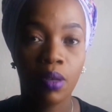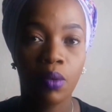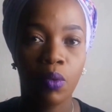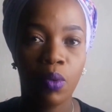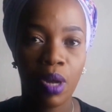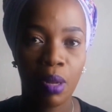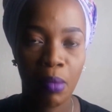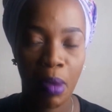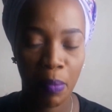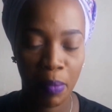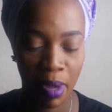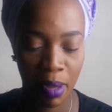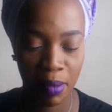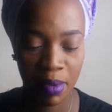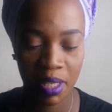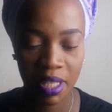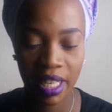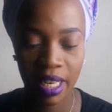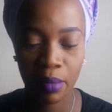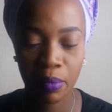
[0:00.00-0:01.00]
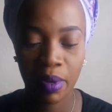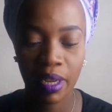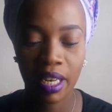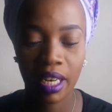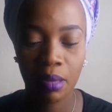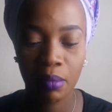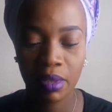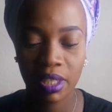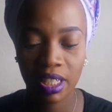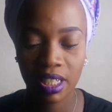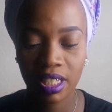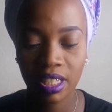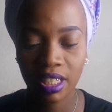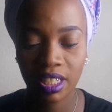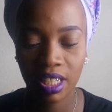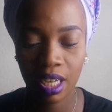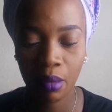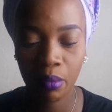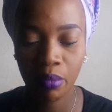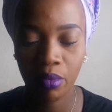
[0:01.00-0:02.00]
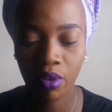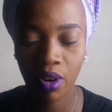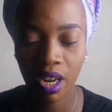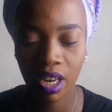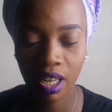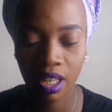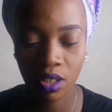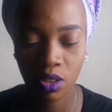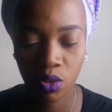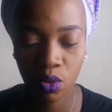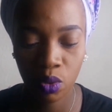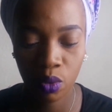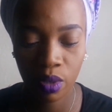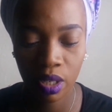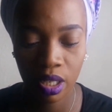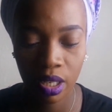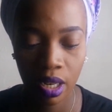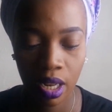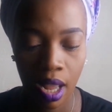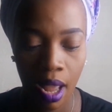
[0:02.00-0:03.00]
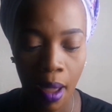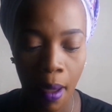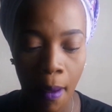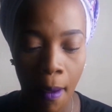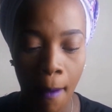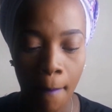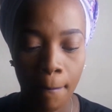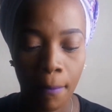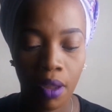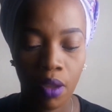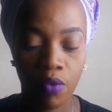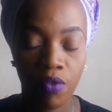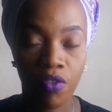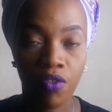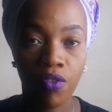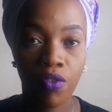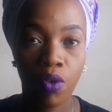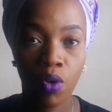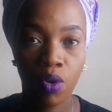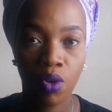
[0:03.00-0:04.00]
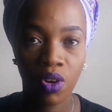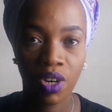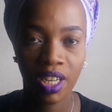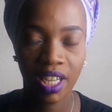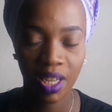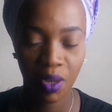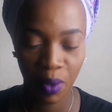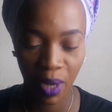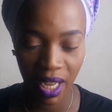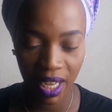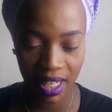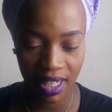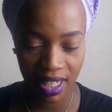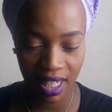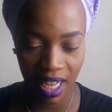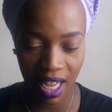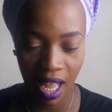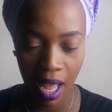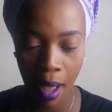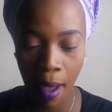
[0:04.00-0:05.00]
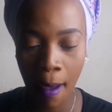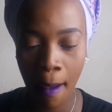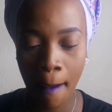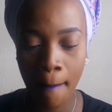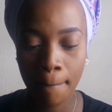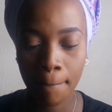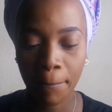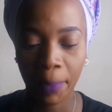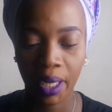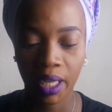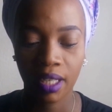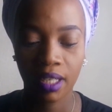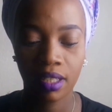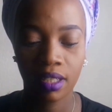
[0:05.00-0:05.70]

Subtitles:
while my baby's sleeping, let me just jump right into it before he wakes up.